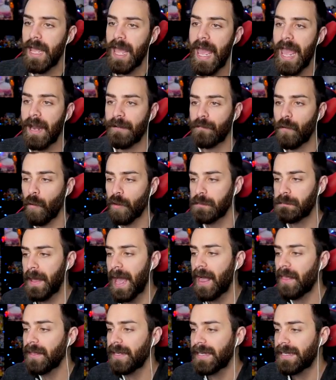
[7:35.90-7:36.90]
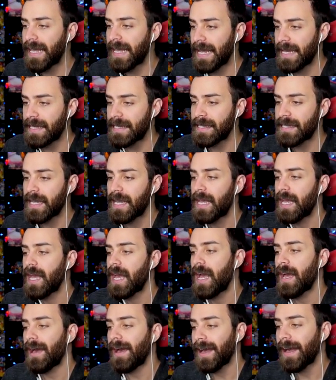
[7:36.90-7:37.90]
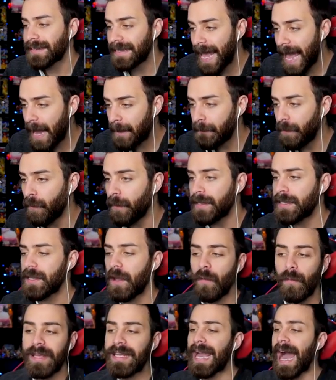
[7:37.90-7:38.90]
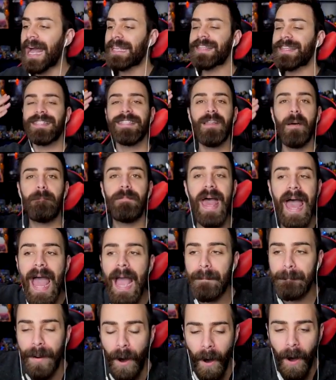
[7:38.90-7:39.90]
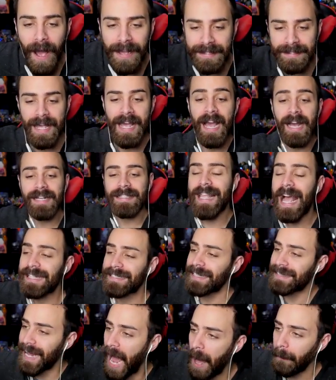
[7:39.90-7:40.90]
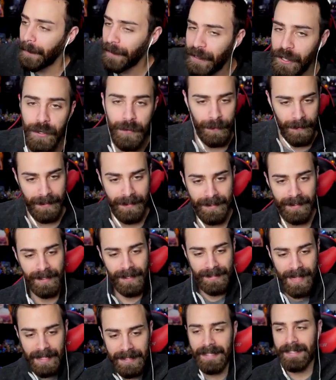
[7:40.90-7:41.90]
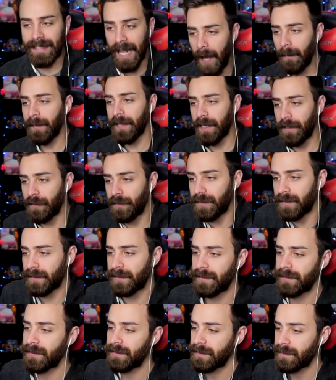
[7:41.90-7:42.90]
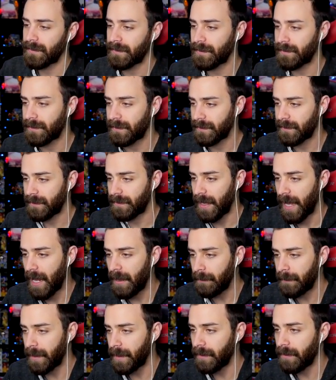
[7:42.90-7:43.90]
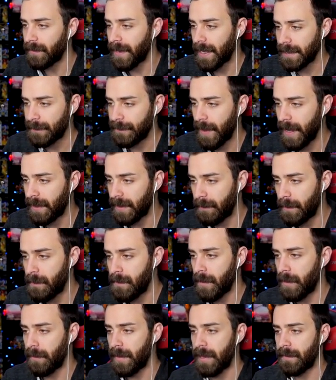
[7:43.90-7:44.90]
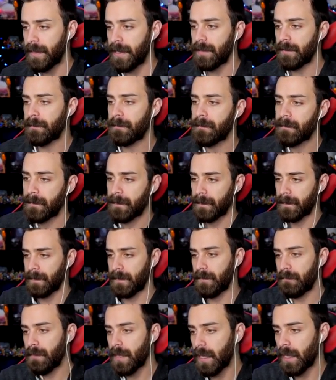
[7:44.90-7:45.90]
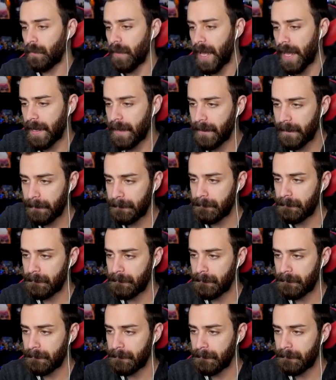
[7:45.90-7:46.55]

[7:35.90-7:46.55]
And of course, Paladin gains attack points. We got this in the bag, boys! That's a W! That's a W! I'll mill. That's fine. Let me mill, baby. Mill away.